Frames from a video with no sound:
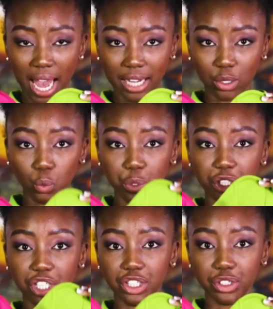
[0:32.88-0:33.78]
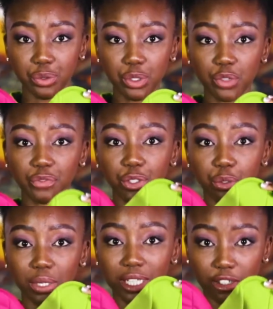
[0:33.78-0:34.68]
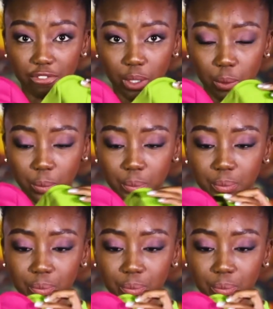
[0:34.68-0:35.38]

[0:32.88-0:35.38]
pad, which you can use for your regular flow.